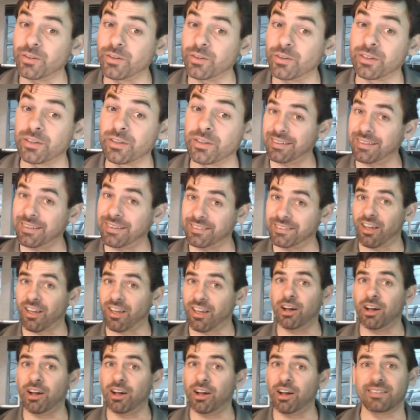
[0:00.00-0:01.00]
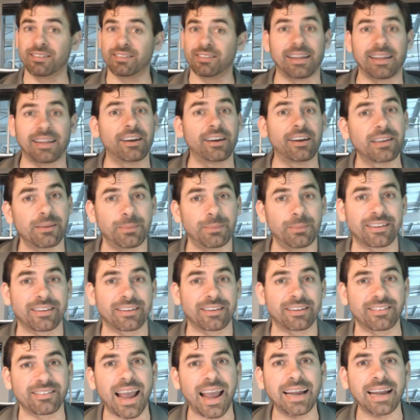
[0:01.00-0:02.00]
pick songs that they're going to be
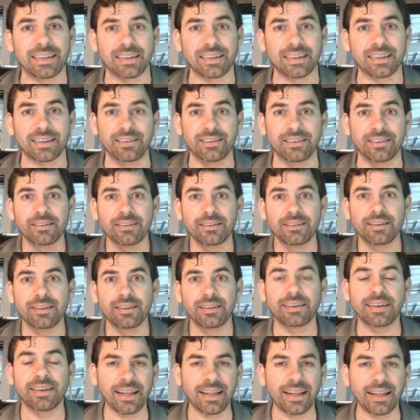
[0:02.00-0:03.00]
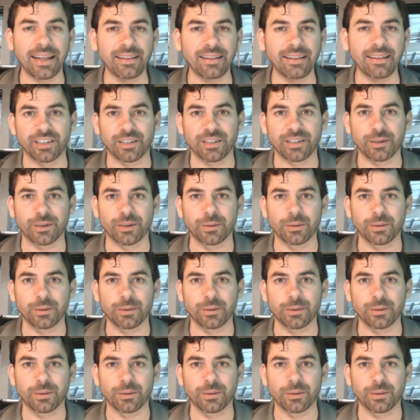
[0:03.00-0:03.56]
excited to dance to.